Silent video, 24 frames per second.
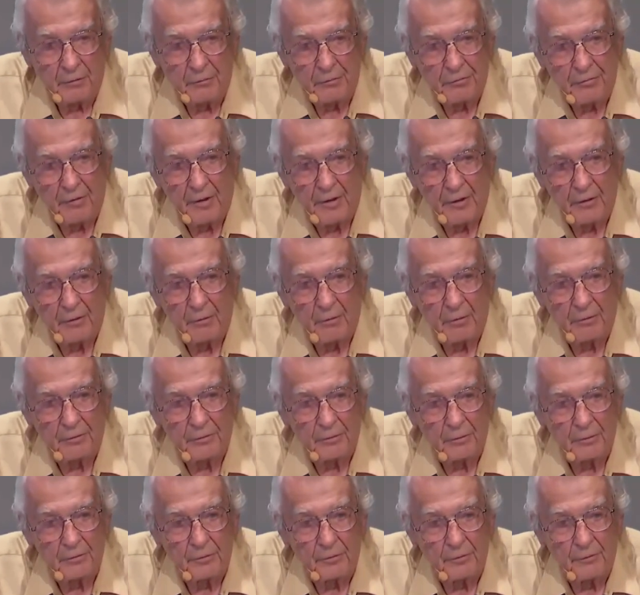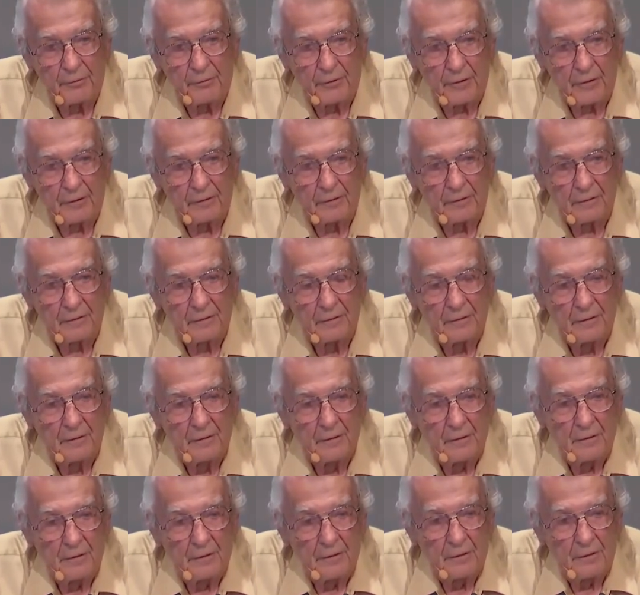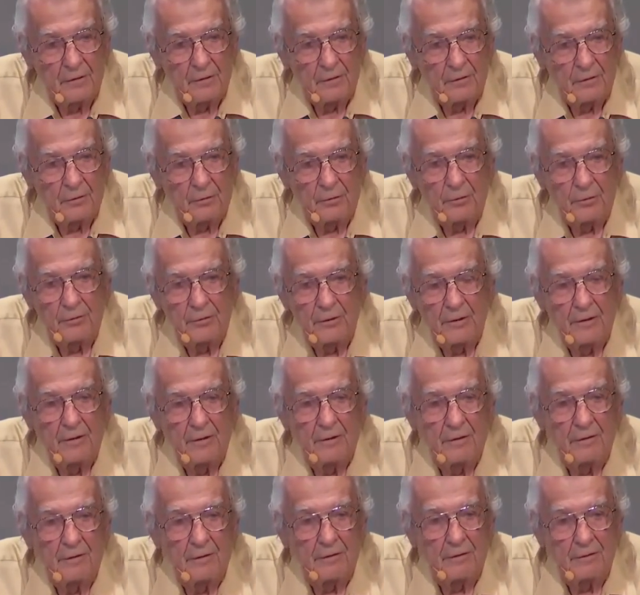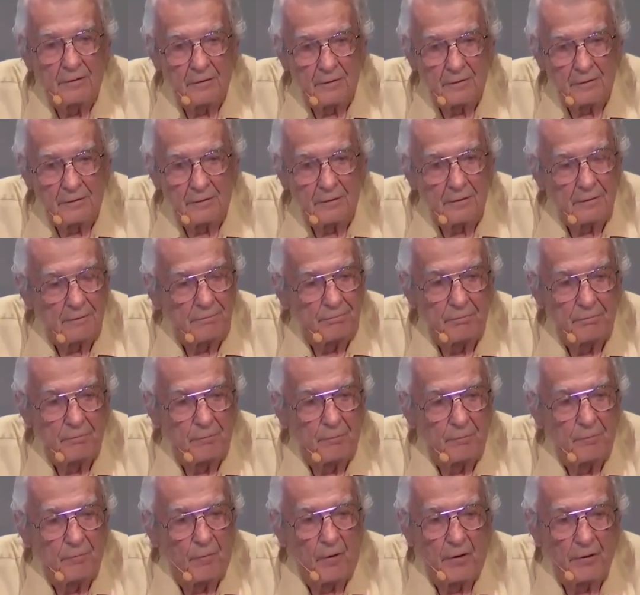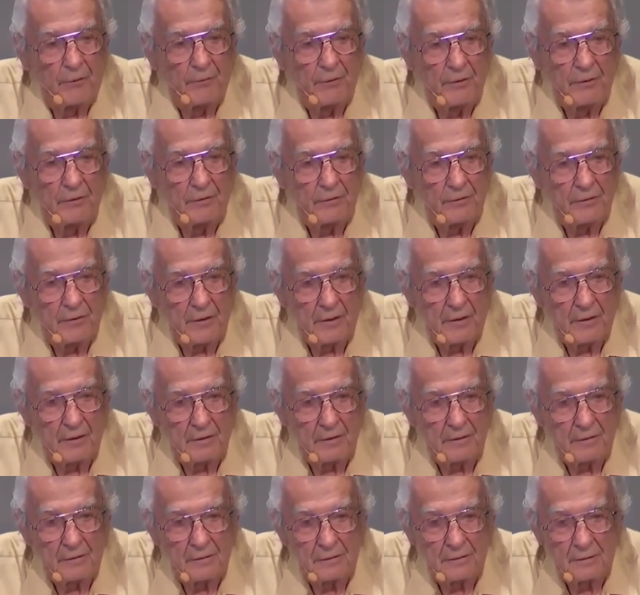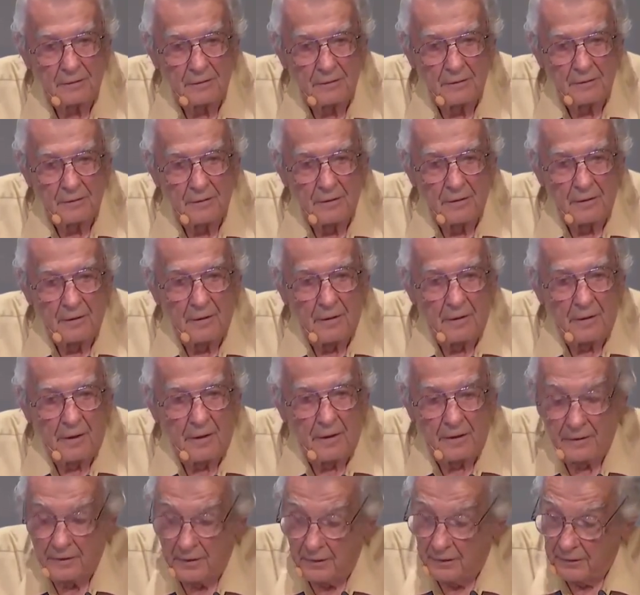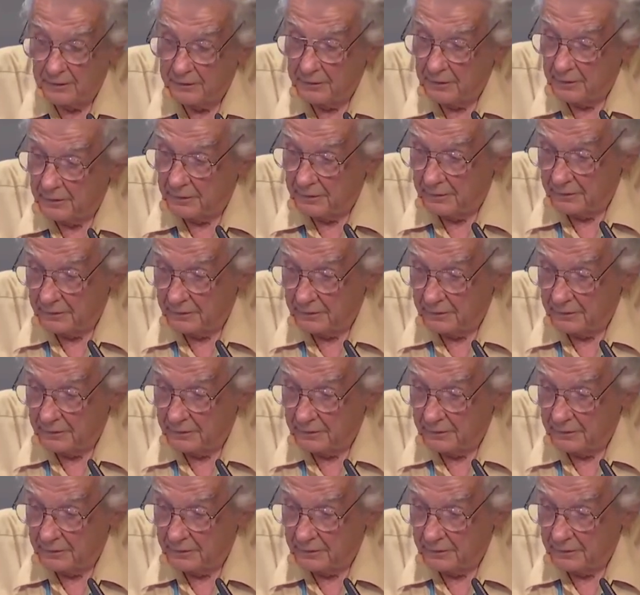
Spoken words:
and you can find all sorts of things. So you see, it's just one of these things. And